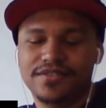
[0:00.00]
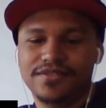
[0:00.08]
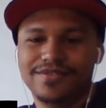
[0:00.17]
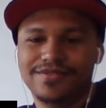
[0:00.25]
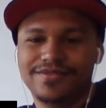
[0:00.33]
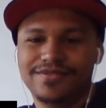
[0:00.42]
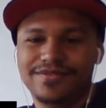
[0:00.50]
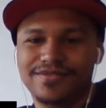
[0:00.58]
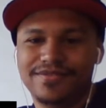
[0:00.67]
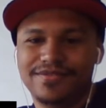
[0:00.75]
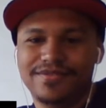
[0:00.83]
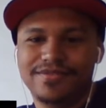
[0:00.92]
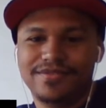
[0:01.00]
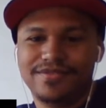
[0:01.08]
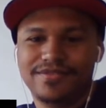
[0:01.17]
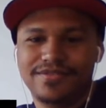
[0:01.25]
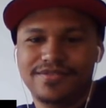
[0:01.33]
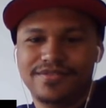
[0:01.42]

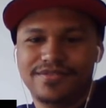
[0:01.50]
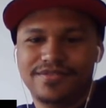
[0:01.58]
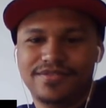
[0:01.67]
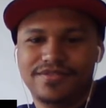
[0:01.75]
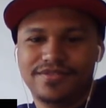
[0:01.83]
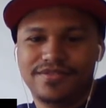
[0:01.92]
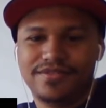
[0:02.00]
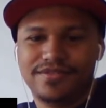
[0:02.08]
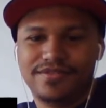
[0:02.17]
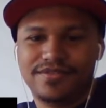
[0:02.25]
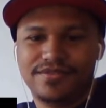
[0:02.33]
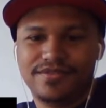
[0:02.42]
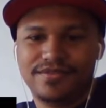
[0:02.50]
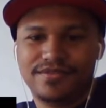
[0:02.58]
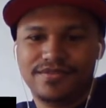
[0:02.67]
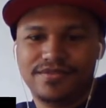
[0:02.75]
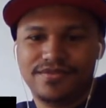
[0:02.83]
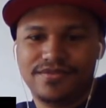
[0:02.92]

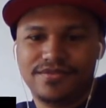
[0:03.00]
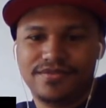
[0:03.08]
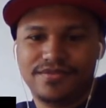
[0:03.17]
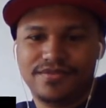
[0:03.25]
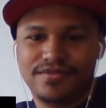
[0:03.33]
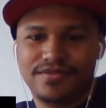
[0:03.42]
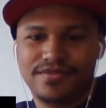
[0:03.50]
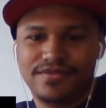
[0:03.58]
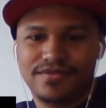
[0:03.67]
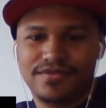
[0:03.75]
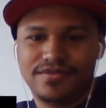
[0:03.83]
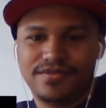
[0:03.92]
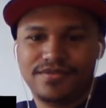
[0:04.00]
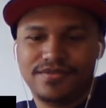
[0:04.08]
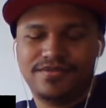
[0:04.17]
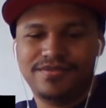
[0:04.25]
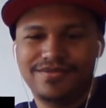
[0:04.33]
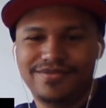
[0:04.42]

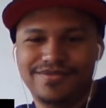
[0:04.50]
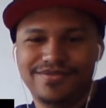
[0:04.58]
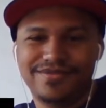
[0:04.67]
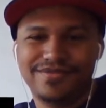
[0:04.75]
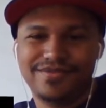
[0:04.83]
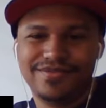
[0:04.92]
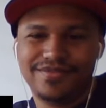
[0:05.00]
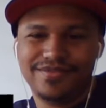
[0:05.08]
Nothing is said.